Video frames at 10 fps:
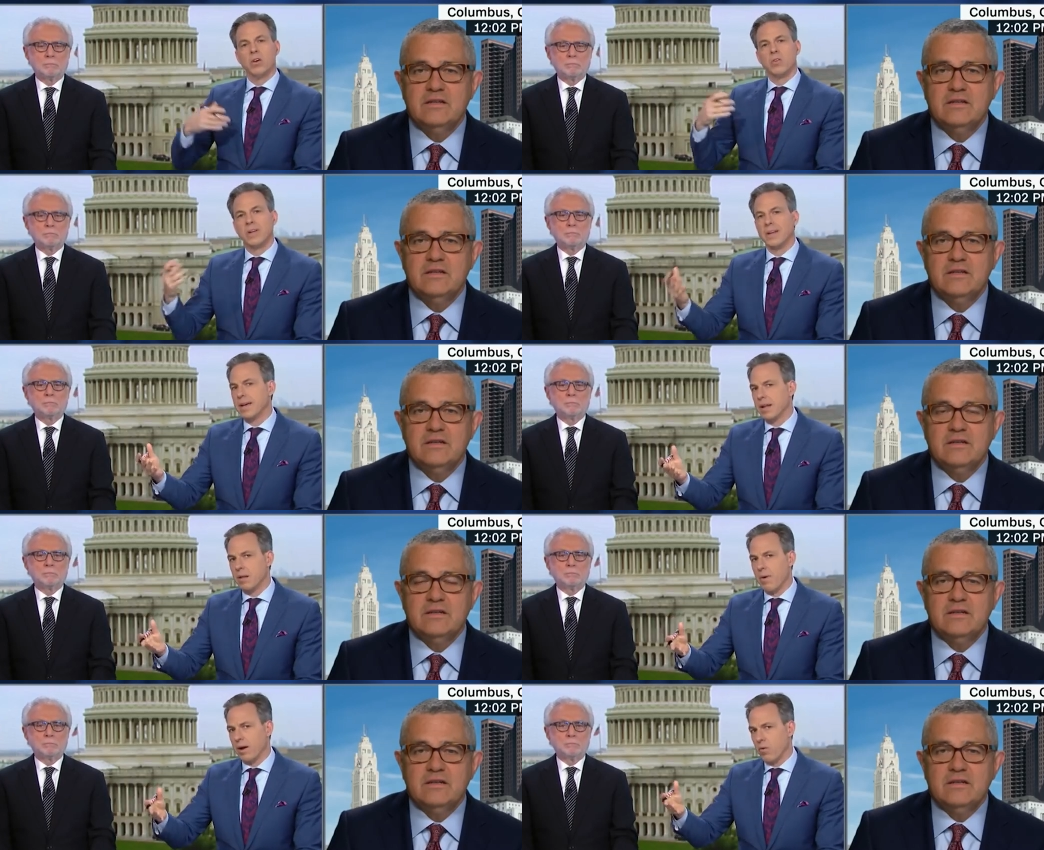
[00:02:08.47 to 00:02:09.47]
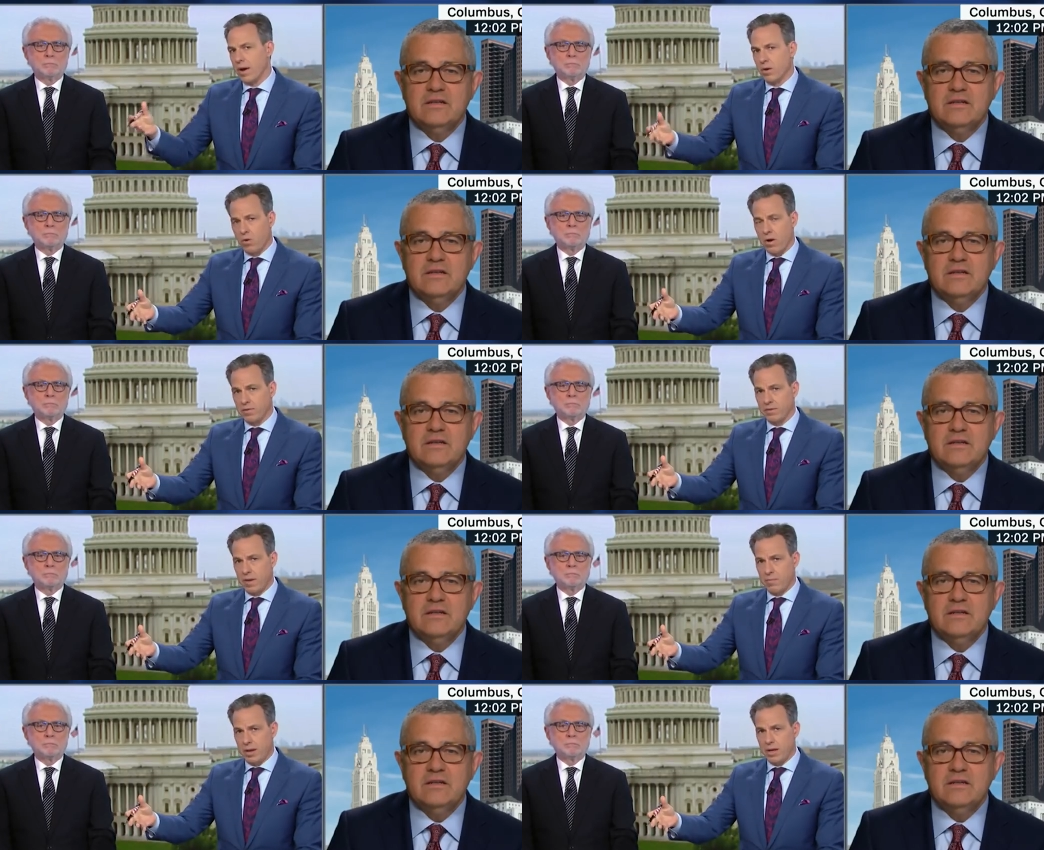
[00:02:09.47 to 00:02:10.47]
Speaker 1: you didn't get in my great
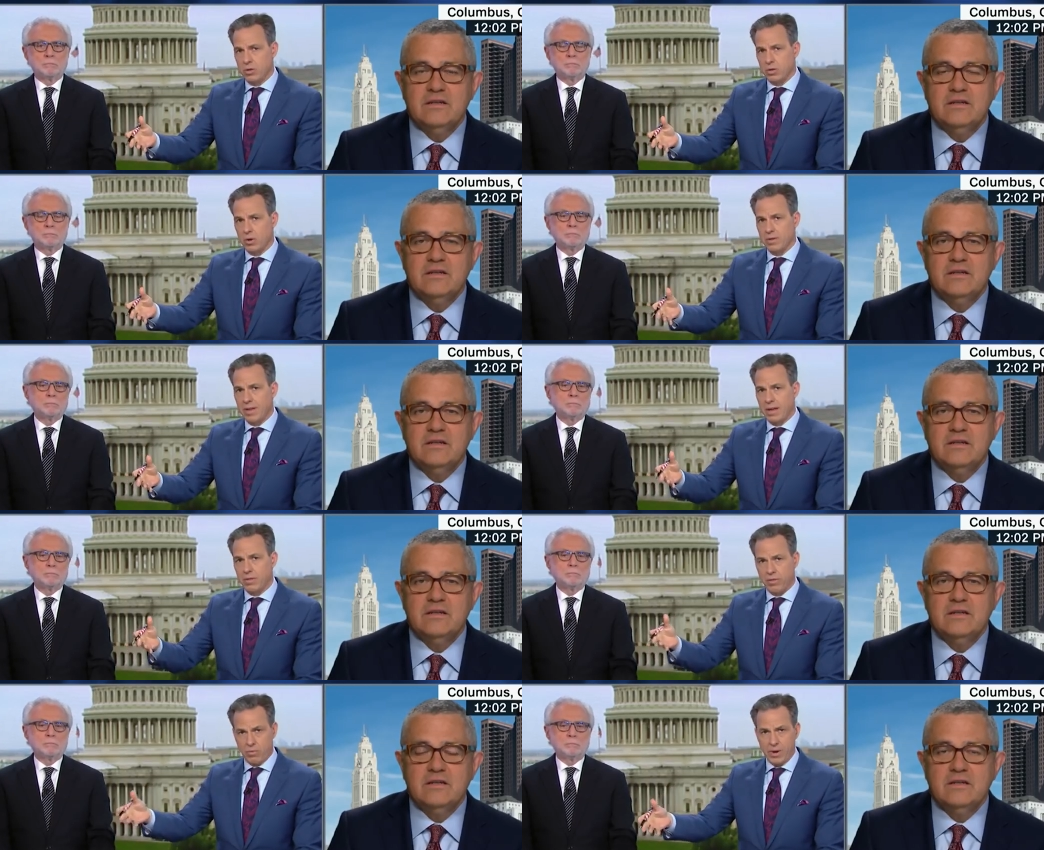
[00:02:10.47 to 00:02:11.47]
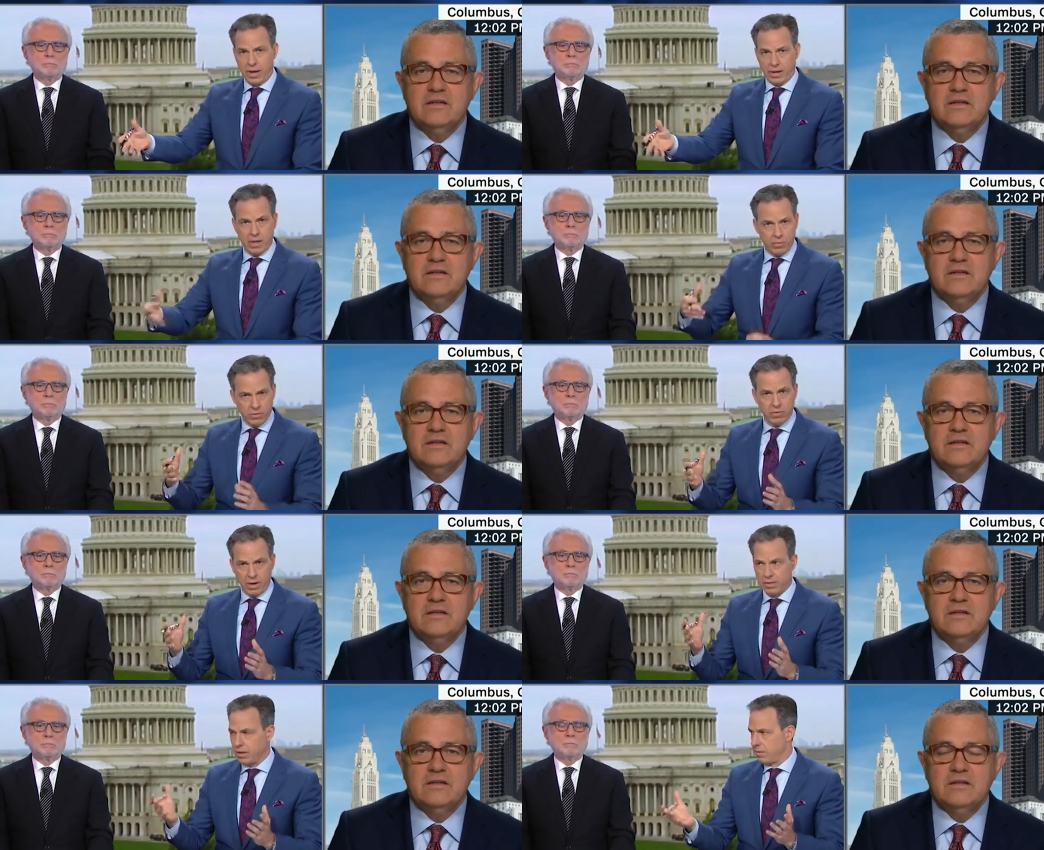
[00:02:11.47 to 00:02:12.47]
cross-examination on day three. That was,
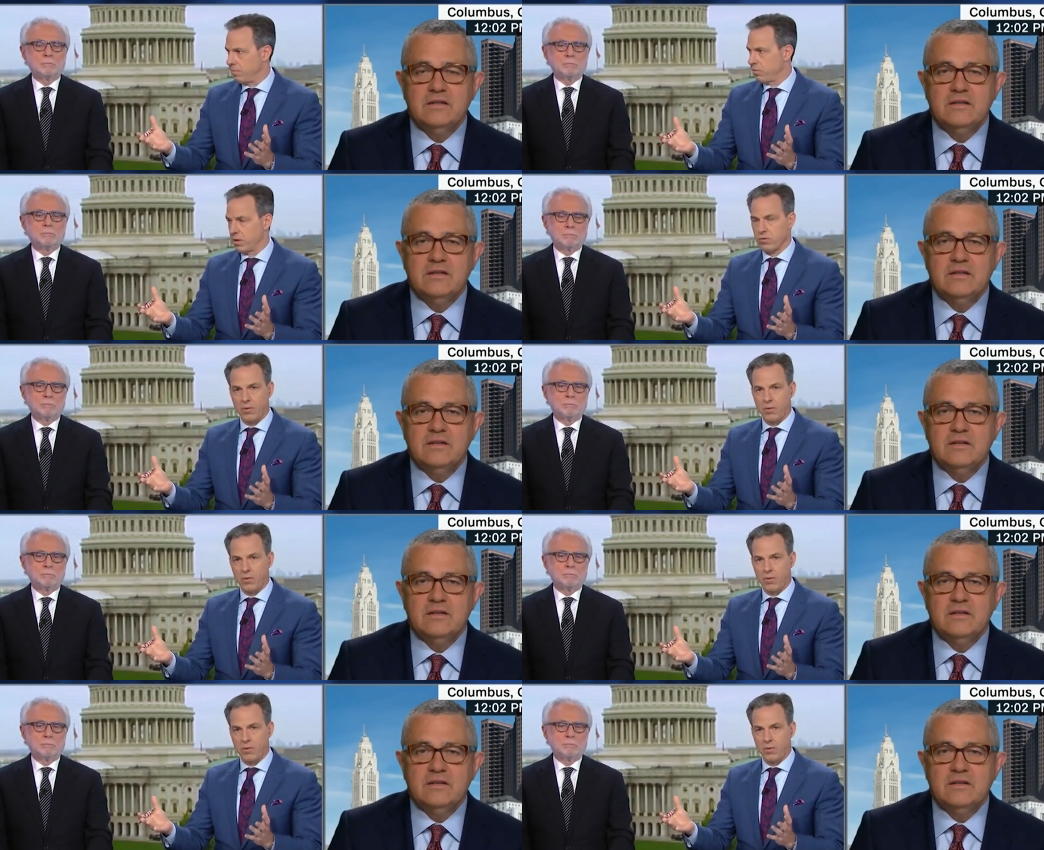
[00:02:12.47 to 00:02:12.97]
I think, a pretty